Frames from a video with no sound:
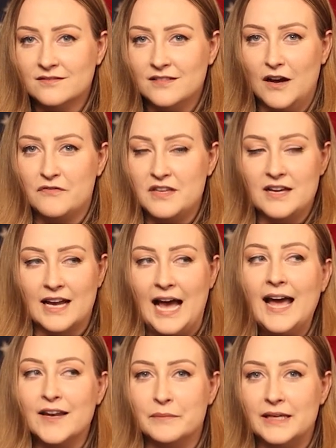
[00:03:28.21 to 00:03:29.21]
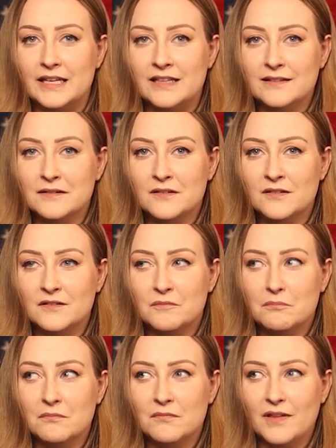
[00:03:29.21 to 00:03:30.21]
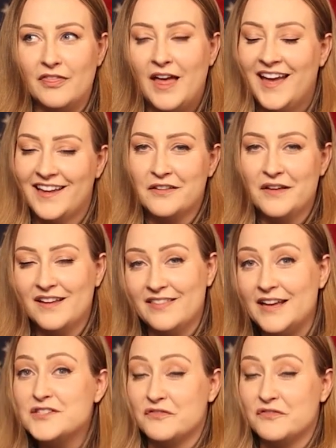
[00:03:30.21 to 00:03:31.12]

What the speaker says: of the economy, that's